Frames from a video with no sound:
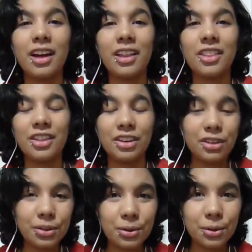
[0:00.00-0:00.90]
the
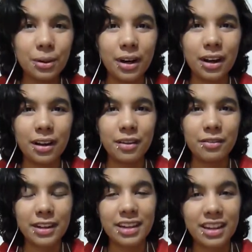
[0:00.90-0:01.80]
new
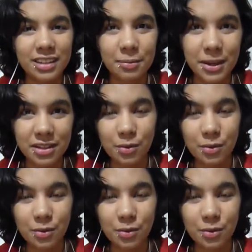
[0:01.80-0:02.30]
Fantastic Beasts and